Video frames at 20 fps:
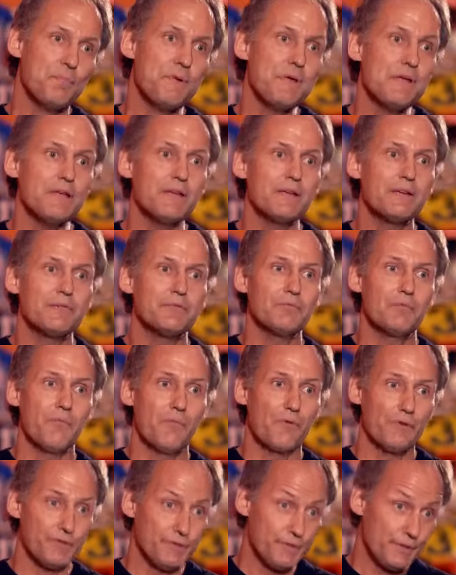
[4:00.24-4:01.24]
being
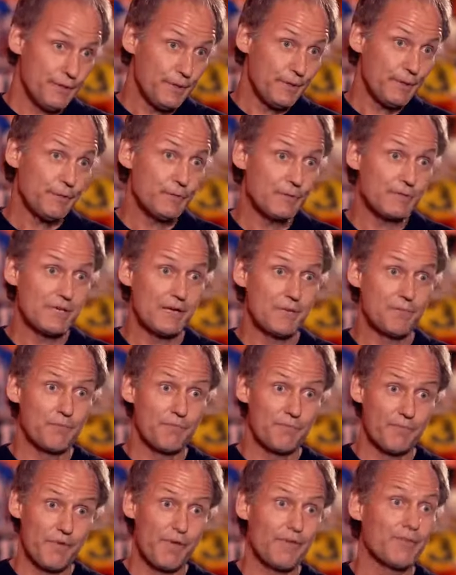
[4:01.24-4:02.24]
used
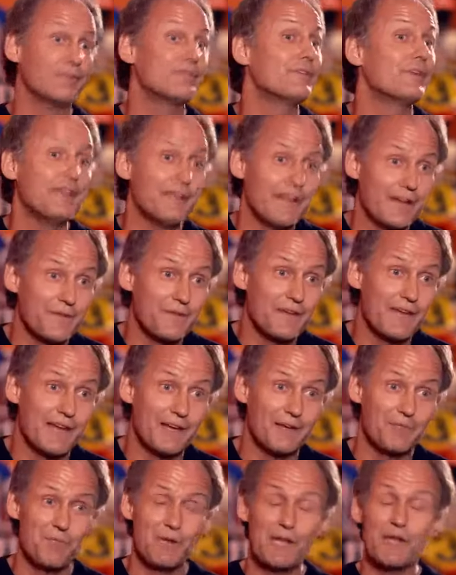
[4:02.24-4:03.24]
and at the
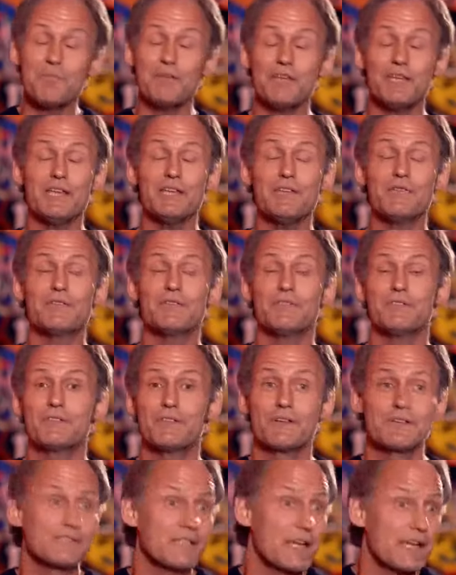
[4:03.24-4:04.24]
end maybe even
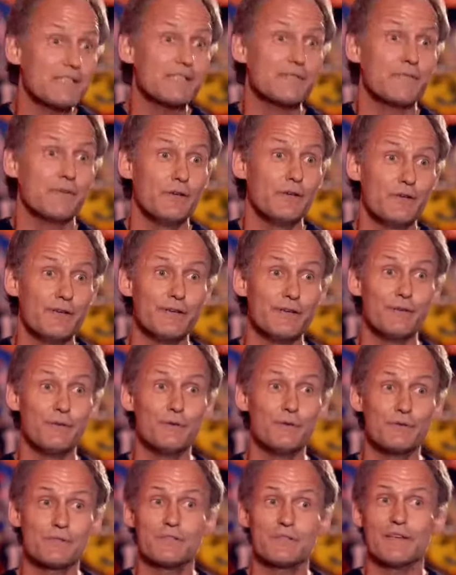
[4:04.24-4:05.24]
successfully
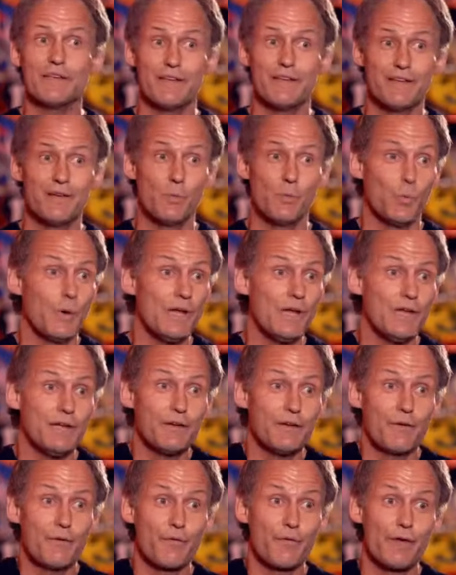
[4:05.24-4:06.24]
used,
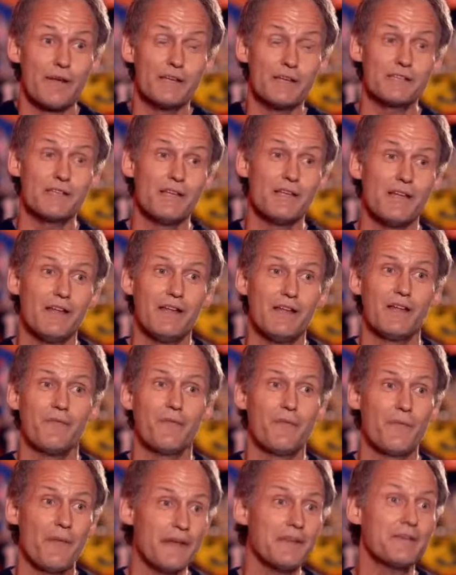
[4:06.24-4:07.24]
winning a race,
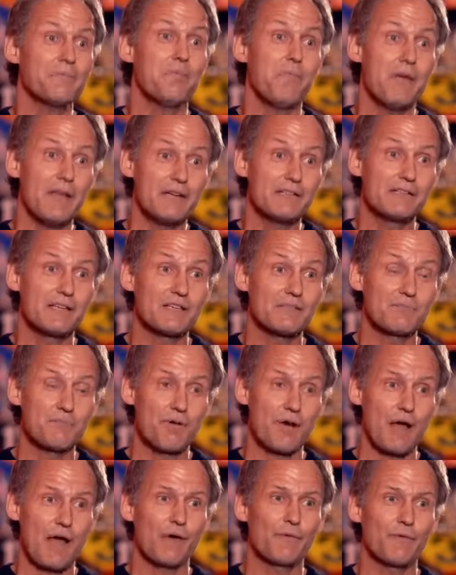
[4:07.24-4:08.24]
that makes us
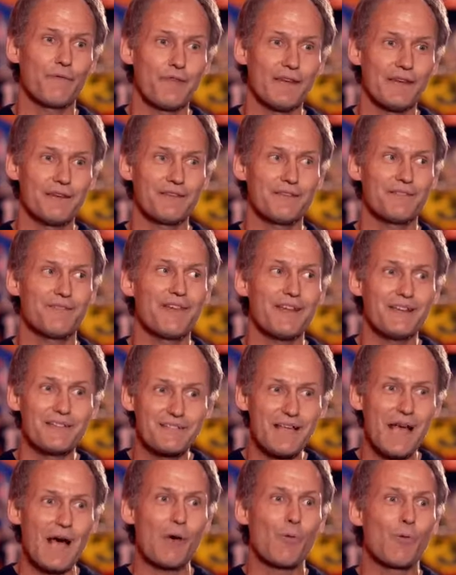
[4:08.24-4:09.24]
proud.
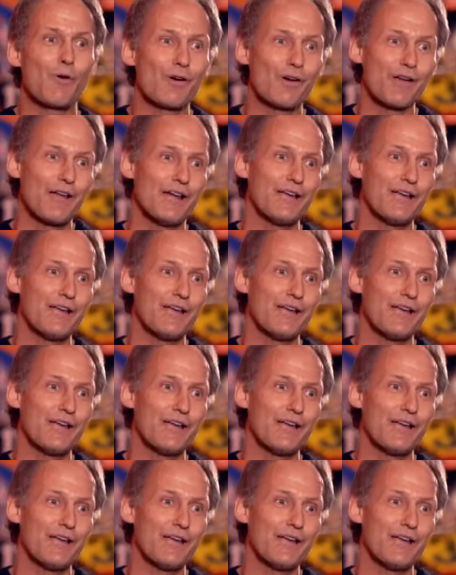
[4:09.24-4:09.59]
That's our